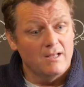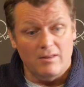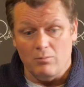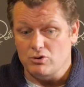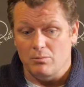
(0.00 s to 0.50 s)

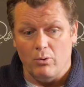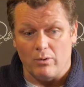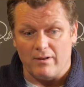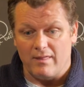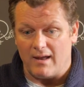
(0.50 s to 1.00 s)
the most
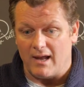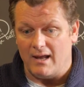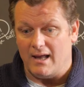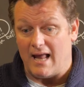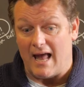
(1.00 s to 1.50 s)
important thing
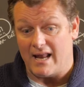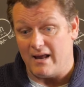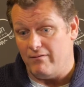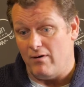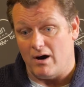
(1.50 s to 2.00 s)
in any
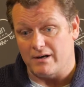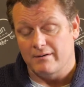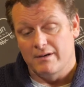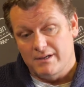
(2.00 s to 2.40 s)
of our